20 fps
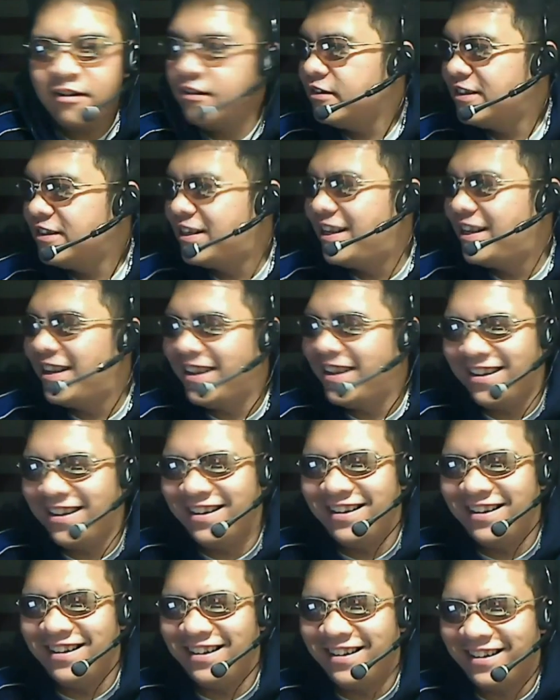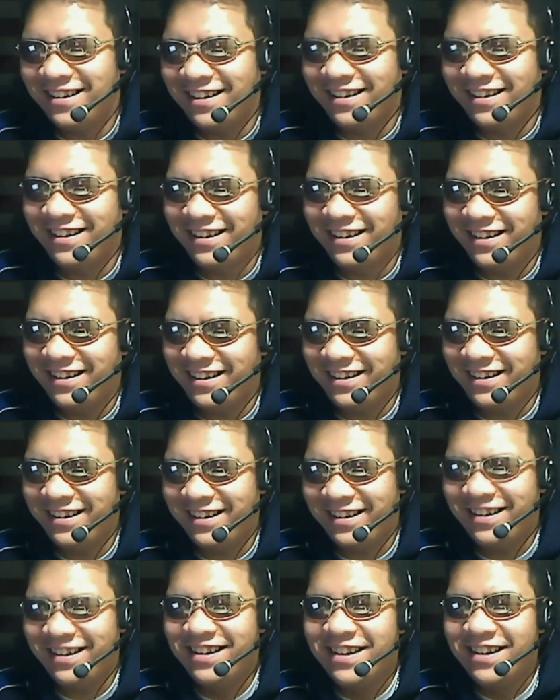Yeah,
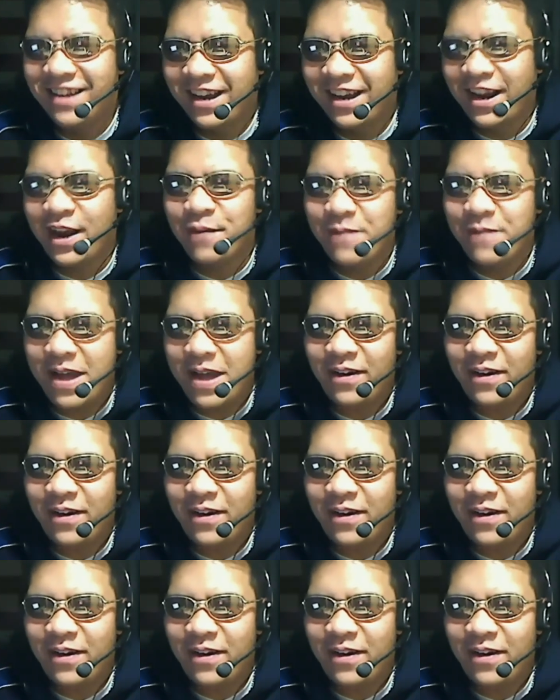but not even